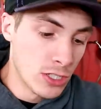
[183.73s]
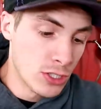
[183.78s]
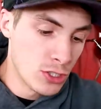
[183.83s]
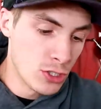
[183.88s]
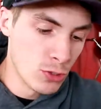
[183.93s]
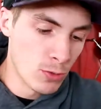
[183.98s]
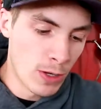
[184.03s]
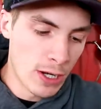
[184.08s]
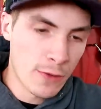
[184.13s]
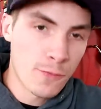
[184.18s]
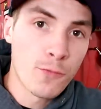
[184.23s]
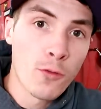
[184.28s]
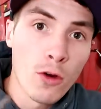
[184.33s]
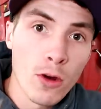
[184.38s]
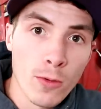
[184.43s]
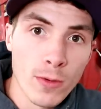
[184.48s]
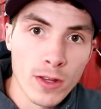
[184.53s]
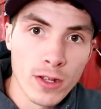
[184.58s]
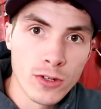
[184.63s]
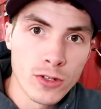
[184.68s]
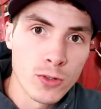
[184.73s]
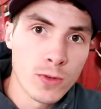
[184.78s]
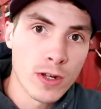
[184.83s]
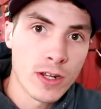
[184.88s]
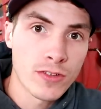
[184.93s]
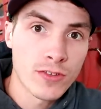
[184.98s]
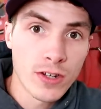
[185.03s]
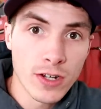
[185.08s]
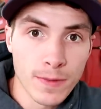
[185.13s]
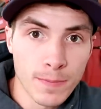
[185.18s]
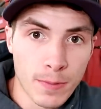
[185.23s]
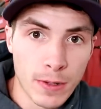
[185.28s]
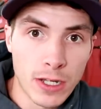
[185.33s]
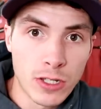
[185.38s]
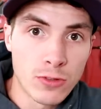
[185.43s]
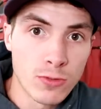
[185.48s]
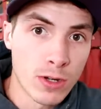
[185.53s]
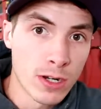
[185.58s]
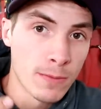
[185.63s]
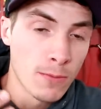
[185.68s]
Do you want a four-wheeler? Do you want a dirt
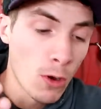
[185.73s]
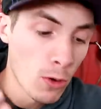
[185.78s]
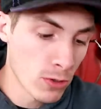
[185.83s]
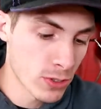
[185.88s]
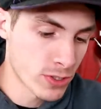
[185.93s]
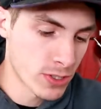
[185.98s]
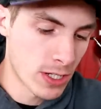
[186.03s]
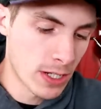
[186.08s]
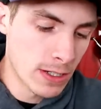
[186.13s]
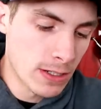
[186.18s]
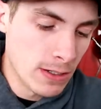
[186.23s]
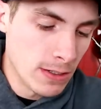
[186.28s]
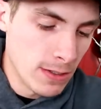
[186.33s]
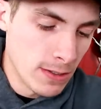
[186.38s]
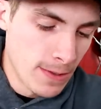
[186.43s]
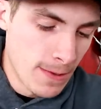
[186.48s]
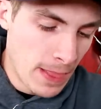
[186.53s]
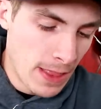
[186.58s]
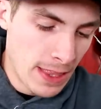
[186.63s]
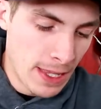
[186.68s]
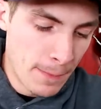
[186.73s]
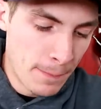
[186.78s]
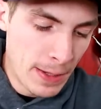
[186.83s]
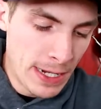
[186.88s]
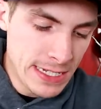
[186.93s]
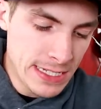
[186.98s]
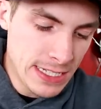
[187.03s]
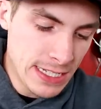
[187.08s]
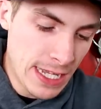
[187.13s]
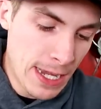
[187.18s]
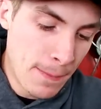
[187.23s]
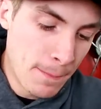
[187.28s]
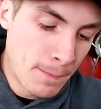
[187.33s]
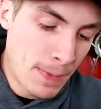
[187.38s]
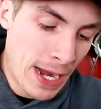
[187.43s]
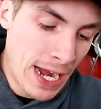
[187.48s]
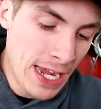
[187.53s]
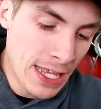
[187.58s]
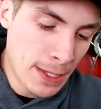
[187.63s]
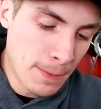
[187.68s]
bike? Do you want a motorcycle? And then basically I
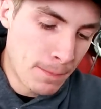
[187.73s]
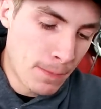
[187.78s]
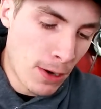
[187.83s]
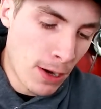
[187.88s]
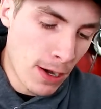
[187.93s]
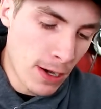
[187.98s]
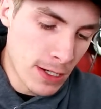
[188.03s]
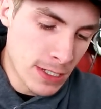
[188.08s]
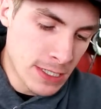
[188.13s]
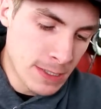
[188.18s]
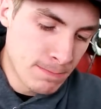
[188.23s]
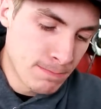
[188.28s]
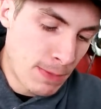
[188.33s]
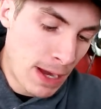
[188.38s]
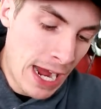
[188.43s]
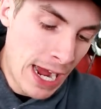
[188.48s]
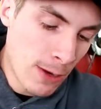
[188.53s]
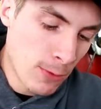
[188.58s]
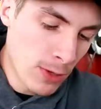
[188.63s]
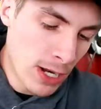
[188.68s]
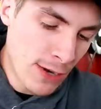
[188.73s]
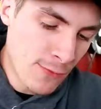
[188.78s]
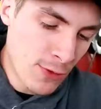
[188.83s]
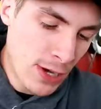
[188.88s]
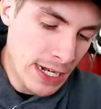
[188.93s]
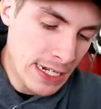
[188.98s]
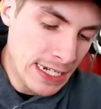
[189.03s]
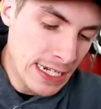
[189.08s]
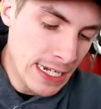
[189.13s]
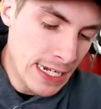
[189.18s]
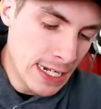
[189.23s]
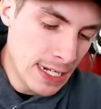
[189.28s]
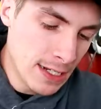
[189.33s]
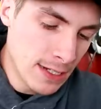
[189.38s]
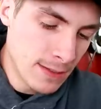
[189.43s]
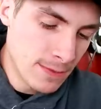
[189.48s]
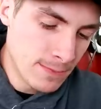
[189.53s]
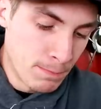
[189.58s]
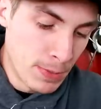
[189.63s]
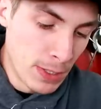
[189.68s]
buy the parts, buy whatever I
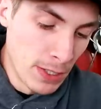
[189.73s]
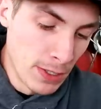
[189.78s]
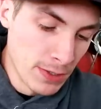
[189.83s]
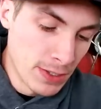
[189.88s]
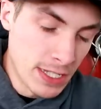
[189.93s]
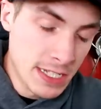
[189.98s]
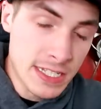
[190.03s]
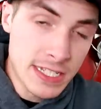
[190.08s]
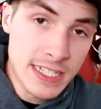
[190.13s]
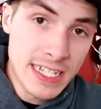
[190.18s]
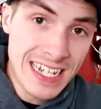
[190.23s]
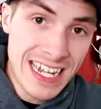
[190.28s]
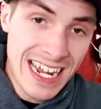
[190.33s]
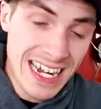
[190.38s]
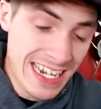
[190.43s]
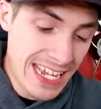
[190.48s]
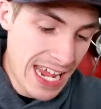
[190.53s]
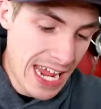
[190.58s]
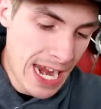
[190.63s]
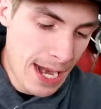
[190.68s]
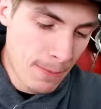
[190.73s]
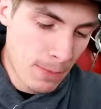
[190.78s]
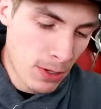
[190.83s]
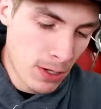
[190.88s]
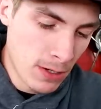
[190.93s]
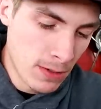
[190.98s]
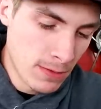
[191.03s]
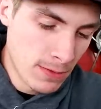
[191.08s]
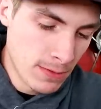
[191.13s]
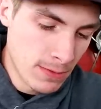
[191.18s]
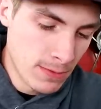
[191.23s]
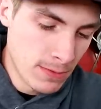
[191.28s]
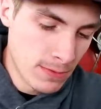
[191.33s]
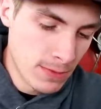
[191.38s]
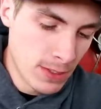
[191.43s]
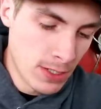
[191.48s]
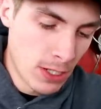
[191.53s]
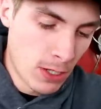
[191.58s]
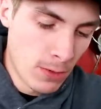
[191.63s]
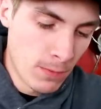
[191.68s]
need, build this thing on camera,
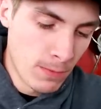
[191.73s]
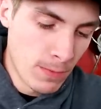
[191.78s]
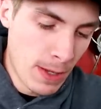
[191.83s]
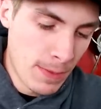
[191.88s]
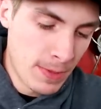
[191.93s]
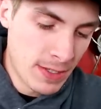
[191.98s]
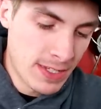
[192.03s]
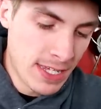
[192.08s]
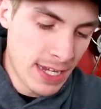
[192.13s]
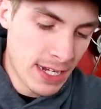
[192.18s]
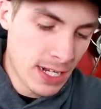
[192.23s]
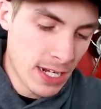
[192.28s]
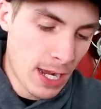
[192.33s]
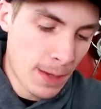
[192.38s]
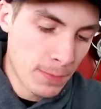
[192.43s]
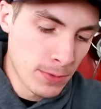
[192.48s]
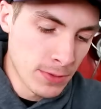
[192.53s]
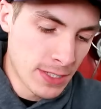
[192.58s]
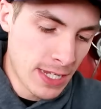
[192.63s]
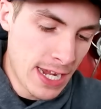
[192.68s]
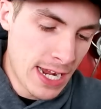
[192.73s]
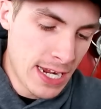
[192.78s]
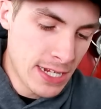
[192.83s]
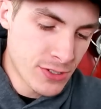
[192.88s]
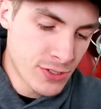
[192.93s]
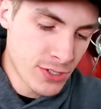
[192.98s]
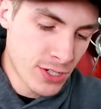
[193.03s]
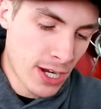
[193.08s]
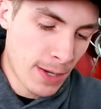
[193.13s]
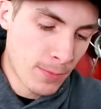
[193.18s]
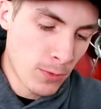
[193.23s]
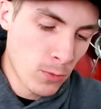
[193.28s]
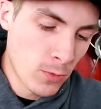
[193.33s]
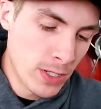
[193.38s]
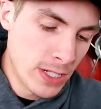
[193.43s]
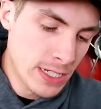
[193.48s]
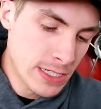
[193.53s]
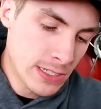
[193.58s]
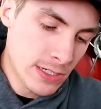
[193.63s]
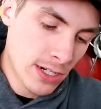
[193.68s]
you know, maybe take a couple days or a couple
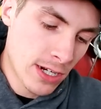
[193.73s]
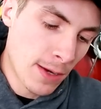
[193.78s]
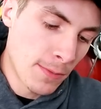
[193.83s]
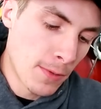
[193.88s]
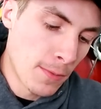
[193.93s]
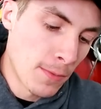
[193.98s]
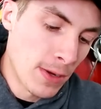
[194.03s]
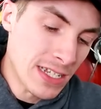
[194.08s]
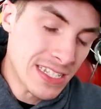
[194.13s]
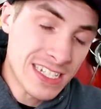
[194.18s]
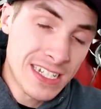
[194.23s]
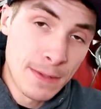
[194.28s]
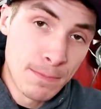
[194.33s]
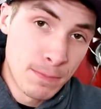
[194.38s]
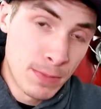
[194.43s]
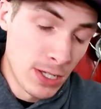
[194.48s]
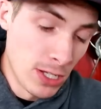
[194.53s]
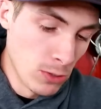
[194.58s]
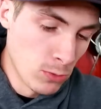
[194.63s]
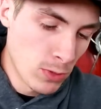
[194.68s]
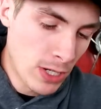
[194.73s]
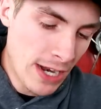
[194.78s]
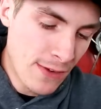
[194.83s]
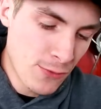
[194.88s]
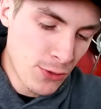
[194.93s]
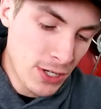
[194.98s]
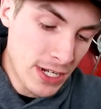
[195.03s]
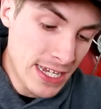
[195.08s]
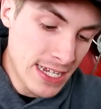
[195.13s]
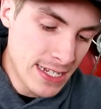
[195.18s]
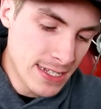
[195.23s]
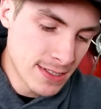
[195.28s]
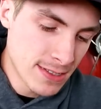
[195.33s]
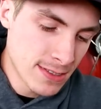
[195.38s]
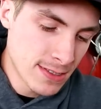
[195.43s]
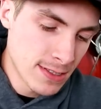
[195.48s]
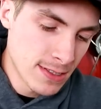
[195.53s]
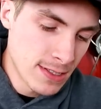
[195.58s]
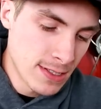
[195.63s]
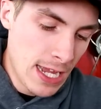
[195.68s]
weeks or a couple months to build whatever it
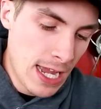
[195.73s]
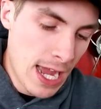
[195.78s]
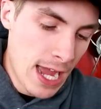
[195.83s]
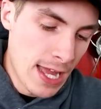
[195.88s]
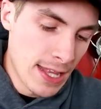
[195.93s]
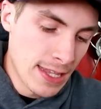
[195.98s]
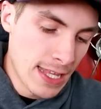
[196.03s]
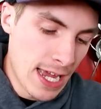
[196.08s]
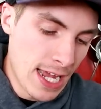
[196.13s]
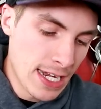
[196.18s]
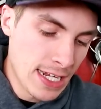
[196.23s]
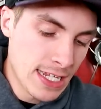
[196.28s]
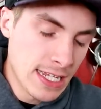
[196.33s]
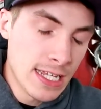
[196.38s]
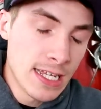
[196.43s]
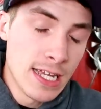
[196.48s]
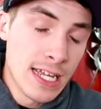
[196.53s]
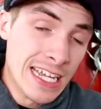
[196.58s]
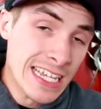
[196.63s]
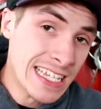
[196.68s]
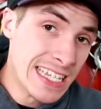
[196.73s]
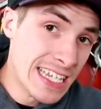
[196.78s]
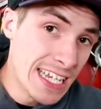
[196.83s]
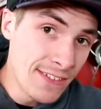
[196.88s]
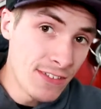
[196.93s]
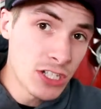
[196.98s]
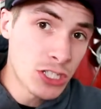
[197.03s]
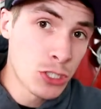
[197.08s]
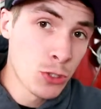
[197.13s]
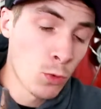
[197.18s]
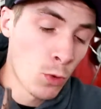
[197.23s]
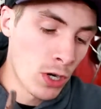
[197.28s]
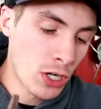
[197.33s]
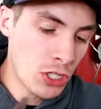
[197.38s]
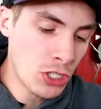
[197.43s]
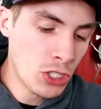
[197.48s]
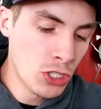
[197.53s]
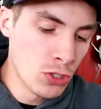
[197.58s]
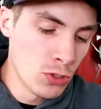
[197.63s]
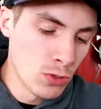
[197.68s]
is, and then give it to one
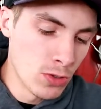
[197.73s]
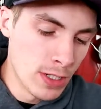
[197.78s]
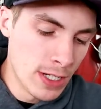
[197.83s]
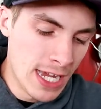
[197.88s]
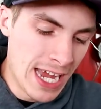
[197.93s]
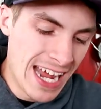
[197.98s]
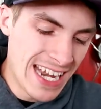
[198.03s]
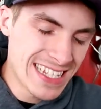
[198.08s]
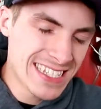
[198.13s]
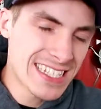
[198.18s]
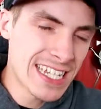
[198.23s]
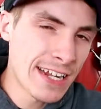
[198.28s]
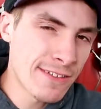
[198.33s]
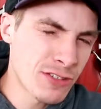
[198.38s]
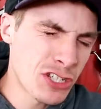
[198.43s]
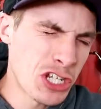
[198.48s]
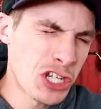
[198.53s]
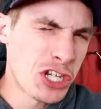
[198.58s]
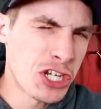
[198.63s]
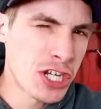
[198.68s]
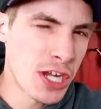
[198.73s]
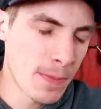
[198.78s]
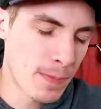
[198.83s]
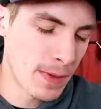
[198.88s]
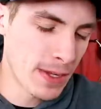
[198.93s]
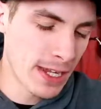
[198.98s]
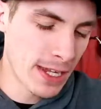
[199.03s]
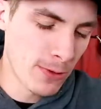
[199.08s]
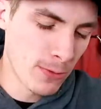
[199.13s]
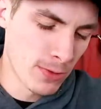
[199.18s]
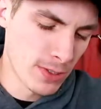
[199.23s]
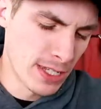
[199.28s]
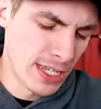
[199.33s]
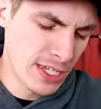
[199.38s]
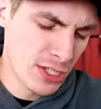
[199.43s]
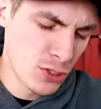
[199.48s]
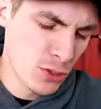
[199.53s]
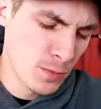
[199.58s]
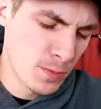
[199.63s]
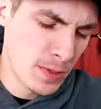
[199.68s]
of you. And instead of just shipping it with
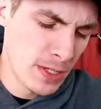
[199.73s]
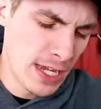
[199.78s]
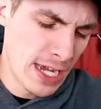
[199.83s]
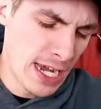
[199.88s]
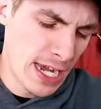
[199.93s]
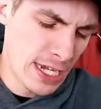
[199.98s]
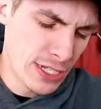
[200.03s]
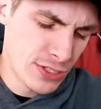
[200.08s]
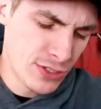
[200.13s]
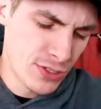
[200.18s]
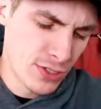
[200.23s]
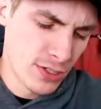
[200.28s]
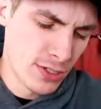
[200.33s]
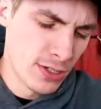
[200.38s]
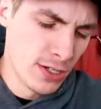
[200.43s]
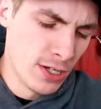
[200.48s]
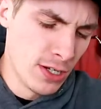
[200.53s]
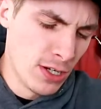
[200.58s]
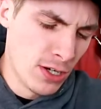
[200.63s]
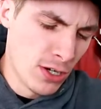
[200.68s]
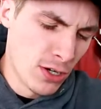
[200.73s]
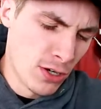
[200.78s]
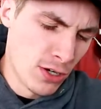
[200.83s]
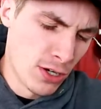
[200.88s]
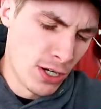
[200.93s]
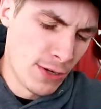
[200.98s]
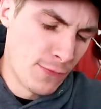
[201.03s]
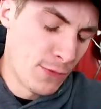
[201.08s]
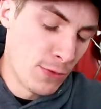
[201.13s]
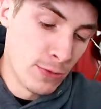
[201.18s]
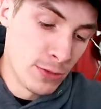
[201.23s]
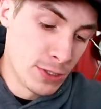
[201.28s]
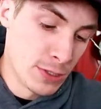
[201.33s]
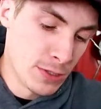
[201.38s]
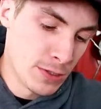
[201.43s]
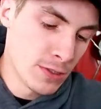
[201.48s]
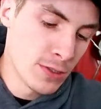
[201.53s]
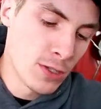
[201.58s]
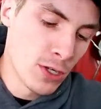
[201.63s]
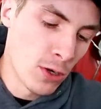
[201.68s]
like UPS or if it was,
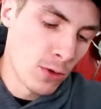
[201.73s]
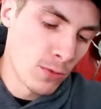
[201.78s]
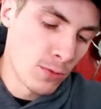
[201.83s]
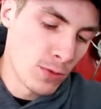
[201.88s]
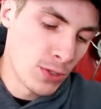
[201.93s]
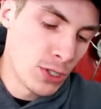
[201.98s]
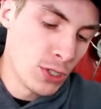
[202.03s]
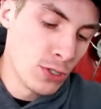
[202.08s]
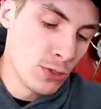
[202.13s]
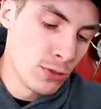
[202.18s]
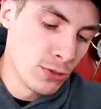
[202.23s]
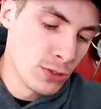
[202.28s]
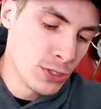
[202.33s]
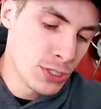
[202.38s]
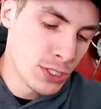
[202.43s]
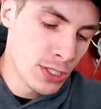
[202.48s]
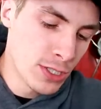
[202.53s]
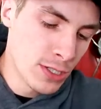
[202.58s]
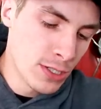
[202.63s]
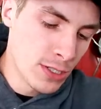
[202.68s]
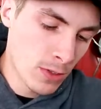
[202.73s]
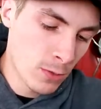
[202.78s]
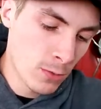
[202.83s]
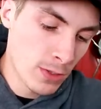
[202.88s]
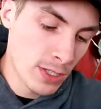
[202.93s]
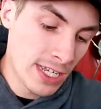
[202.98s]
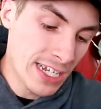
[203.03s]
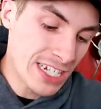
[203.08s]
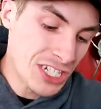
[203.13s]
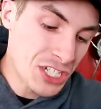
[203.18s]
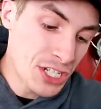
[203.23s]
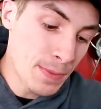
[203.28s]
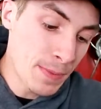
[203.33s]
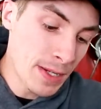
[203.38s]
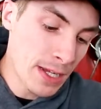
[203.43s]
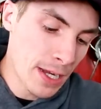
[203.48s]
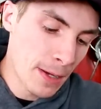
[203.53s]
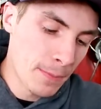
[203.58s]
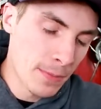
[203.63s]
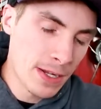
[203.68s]
you know, huge with like a
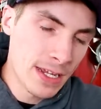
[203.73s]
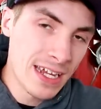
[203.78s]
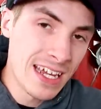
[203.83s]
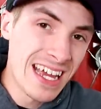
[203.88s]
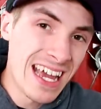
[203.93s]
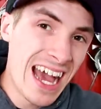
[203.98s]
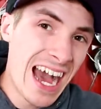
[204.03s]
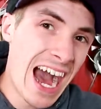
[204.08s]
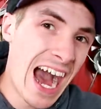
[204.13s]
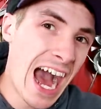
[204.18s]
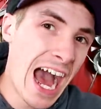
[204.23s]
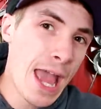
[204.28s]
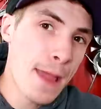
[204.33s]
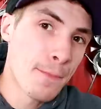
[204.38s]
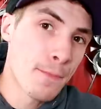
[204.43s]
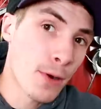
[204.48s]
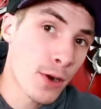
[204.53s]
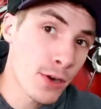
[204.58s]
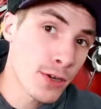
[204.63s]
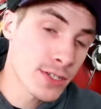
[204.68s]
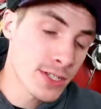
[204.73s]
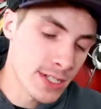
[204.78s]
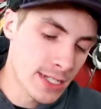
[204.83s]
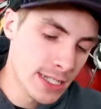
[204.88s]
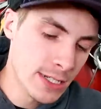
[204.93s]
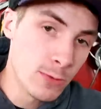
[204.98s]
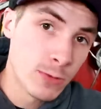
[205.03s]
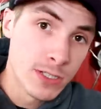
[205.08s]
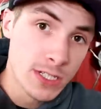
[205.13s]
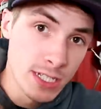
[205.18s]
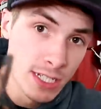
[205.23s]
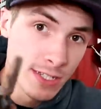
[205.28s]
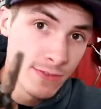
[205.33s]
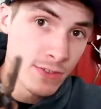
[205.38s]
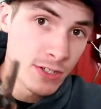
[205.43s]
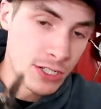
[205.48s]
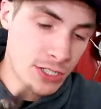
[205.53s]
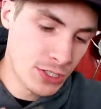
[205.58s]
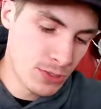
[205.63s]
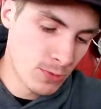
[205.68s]
shipping company, I personally would
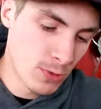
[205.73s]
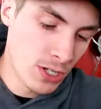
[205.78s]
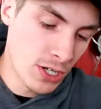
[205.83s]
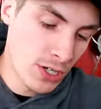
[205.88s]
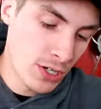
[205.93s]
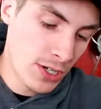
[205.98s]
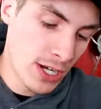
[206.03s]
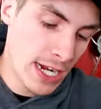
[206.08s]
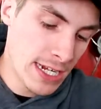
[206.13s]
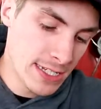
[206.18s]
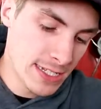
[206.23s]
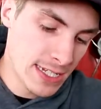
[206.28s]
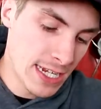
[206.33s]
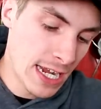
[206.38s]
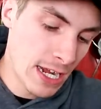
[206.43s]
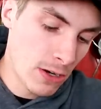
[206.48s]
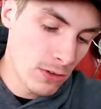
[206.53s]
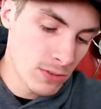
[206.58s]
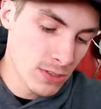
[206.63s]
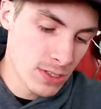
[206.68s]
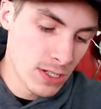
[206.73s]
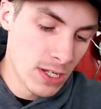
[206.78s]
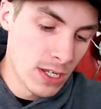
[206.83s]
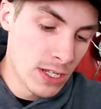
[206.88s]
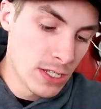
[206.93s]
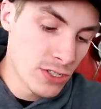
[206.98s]
deliver it to one of your guys' house.